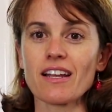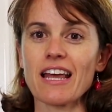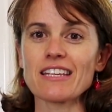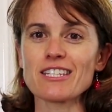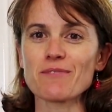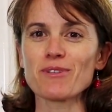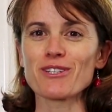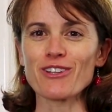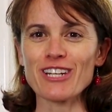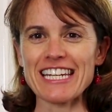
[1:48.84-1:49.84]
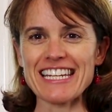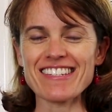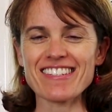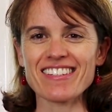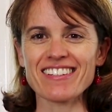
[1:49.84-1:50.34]
Last but not
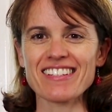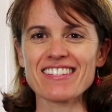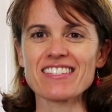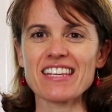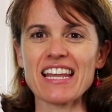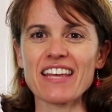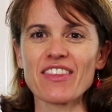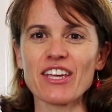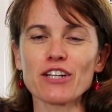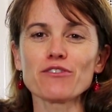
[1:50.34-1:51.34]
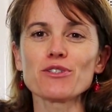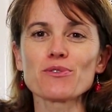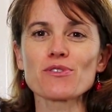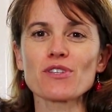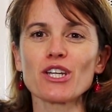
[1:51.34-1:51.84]
least, select the air
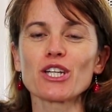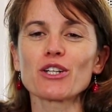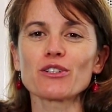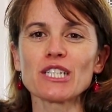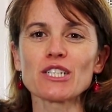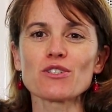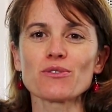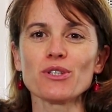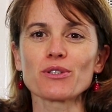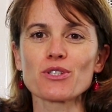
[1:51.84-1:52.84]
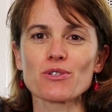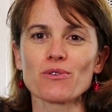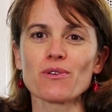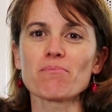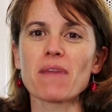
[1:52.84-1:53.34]
fuse according to your
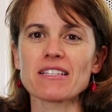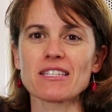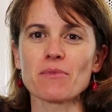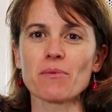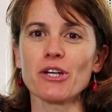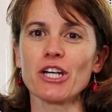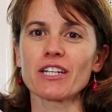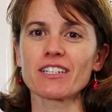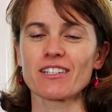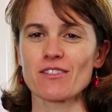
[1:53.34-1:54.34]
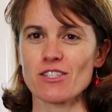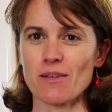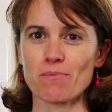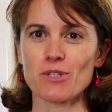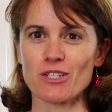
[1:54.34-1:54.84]
tool maximum air
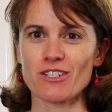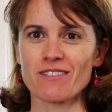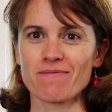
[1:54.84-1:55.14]
consumption.